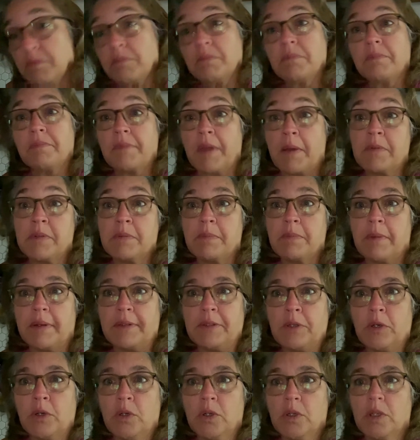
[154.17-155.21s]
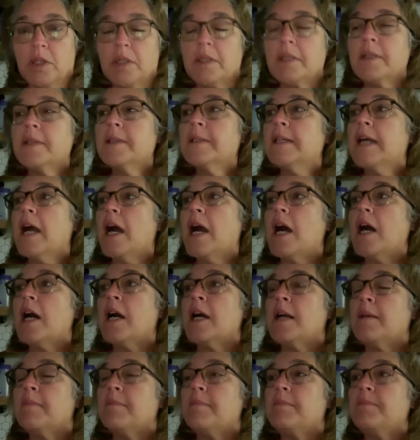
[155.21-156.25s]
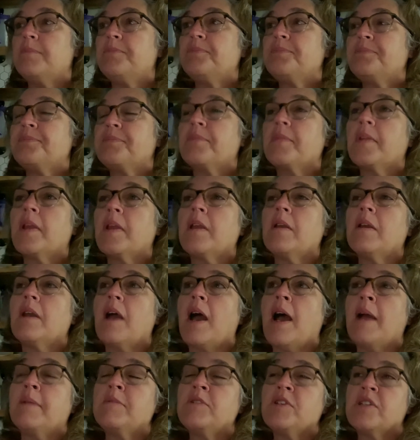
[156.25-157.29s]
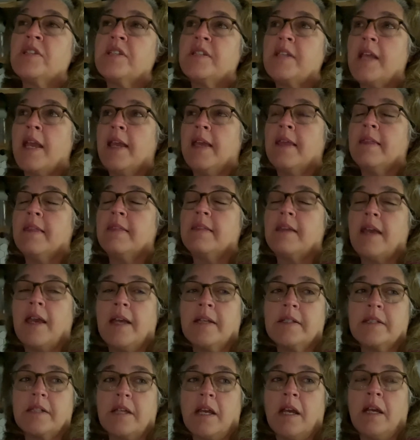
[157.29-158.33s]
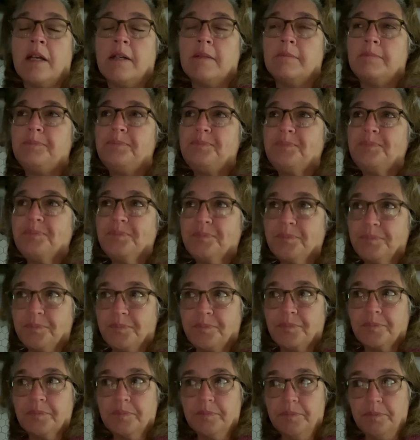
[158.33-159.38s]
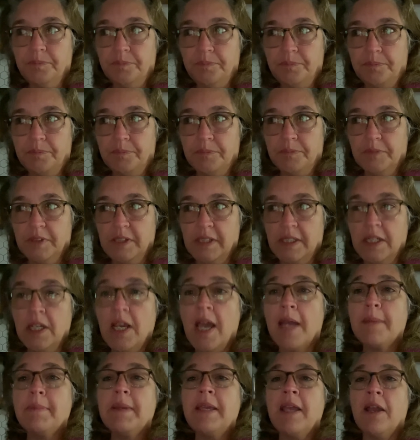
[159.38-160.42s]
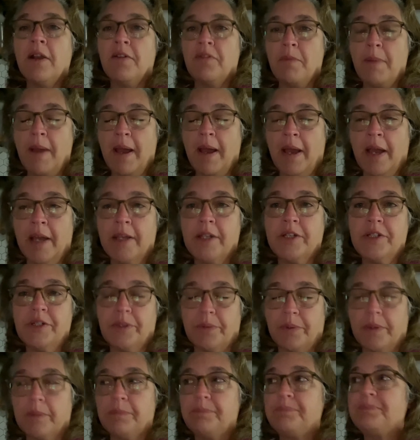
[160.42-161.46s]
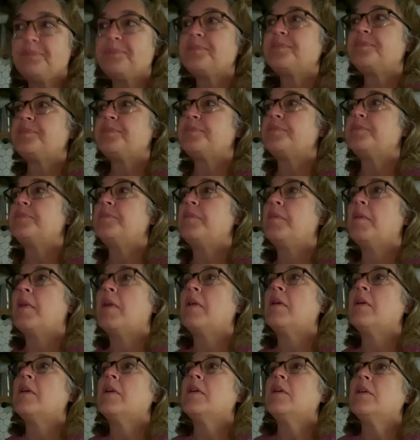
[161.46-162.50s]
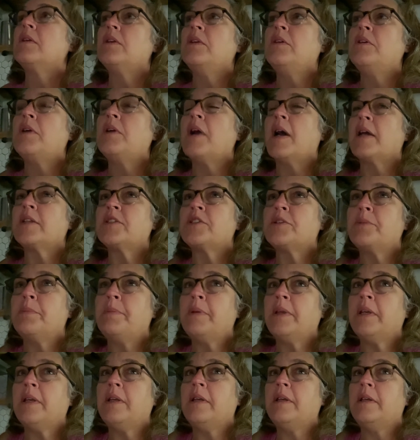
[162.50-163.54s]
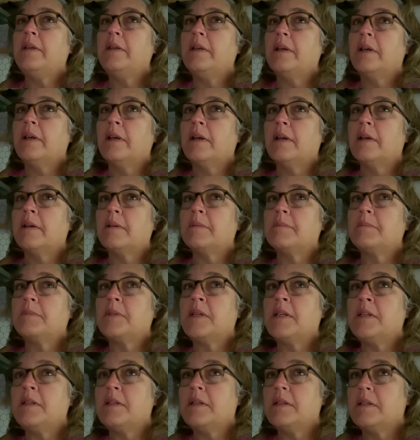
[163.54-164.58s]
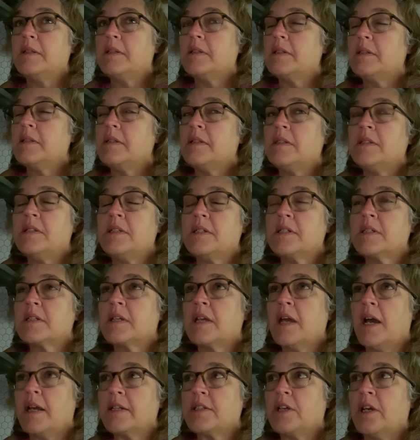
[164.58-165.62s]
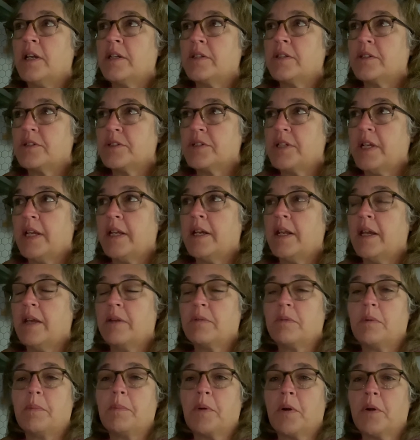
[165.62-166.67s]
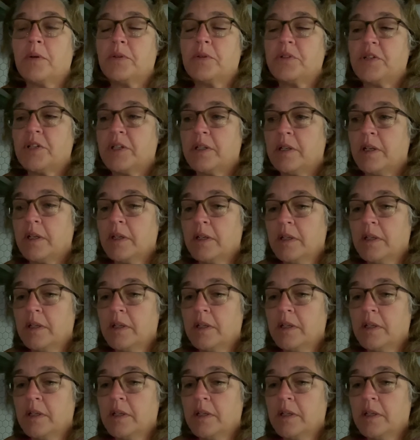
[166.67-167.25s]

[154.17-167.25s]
that was my dog. Um, I'm just saying that um, you got to be careful about how you do it. You got to be, um, you, you just got to understand how to approach it.